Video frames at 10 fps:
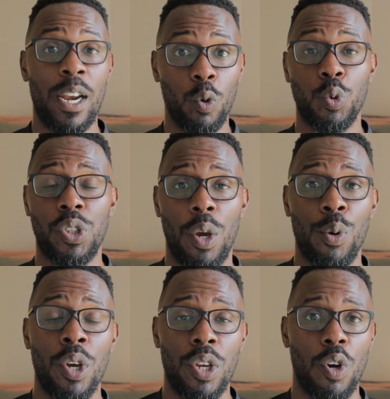and also
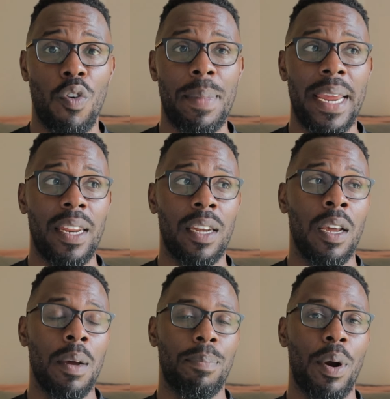your remaining
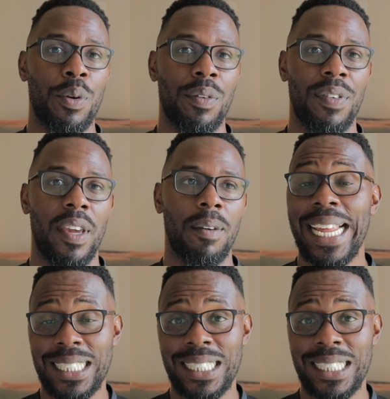broker fee. The next